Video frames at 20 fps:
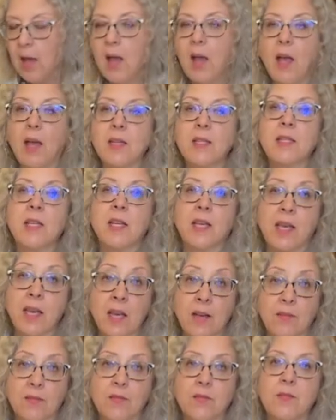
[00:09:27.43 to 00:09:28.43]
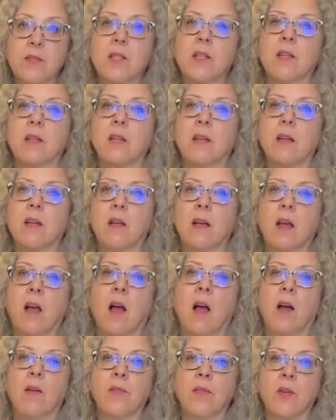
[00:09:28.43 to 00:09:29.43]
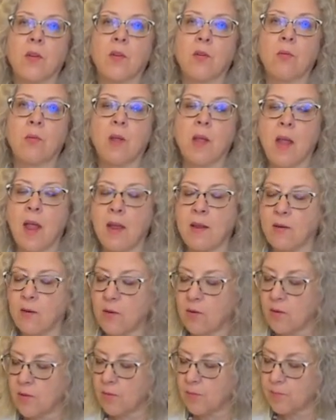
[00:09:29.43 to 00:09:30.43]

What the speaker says: and a gift of the Creator.